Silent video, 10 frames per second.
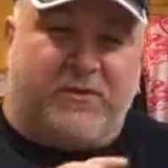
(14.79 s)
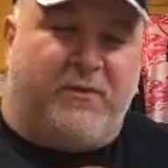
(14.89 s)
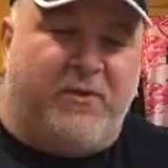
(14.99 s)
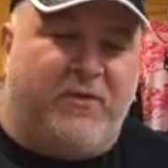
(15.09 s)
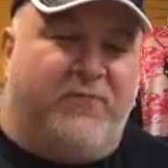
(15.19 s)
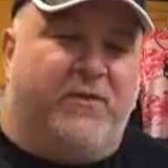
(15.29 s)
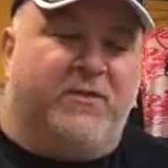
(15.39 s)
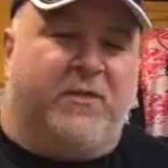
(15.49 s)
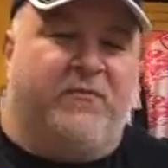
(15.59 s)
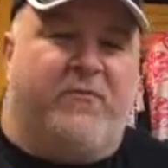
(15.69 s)
this is going to be good for
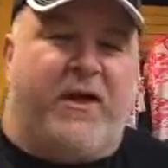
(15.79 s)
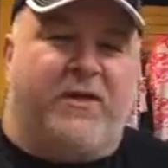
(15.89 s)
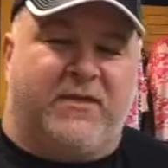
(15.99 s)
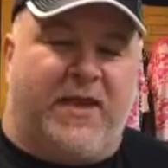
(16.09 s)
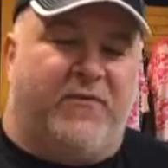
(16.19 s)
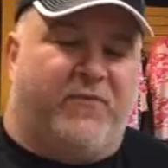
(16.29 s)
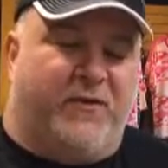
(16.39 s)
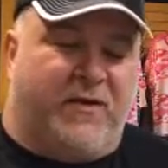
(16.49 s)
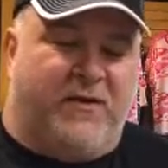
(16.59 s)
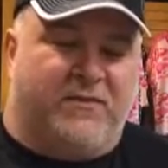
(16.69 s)
the Silverbacks and
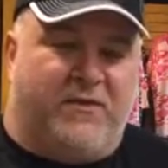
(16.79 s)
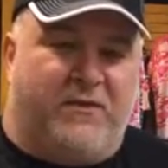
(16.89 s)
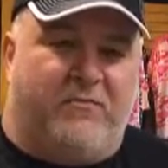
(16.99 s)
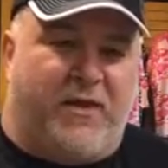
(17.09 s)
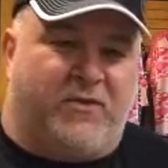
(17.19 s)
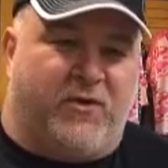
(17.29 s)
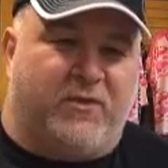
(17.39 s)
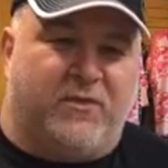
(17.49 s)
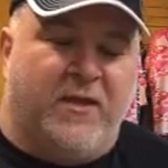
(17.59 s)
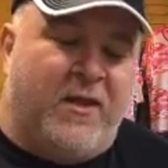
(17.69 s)
for the ladies in the little black
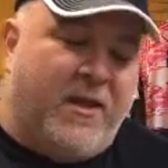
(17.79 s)
dress.